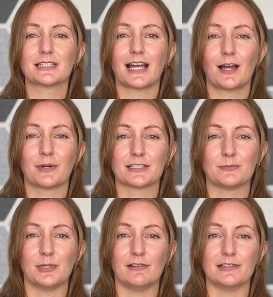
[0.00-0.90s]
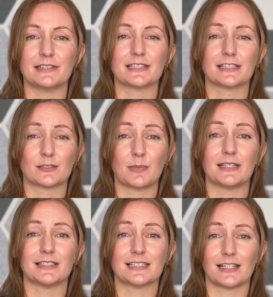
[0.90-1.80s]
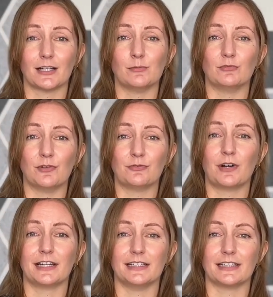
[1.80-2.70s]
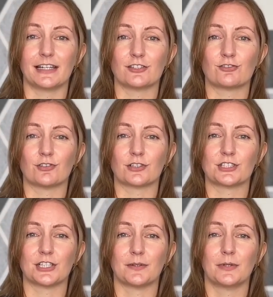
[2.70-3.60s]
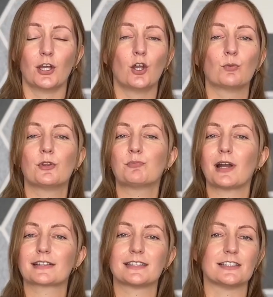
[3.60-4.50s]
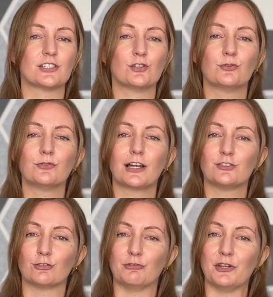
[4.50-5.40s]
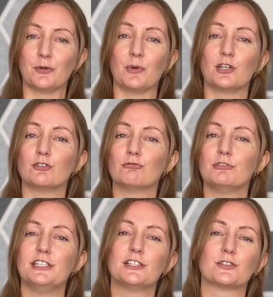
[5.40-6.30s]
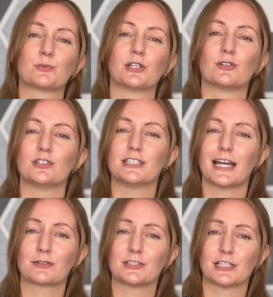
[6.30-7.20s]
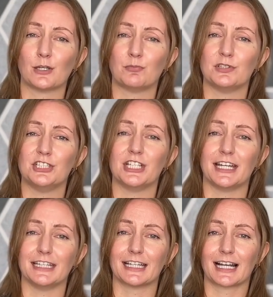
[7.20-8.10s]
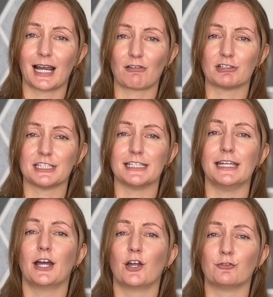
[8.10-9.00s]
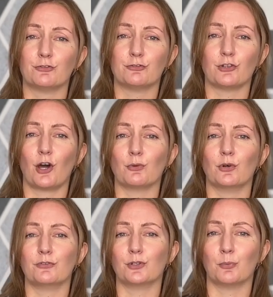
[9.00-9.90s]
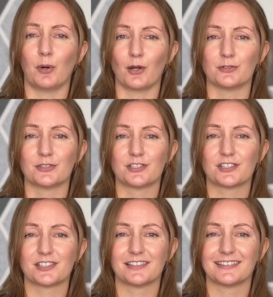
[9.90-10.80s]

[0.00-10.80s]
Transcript: how experienced, spends time refining their structure. With practice, you'll find your rhythm and your readers will undoubtedly appreciate the clarity and flow of your posts.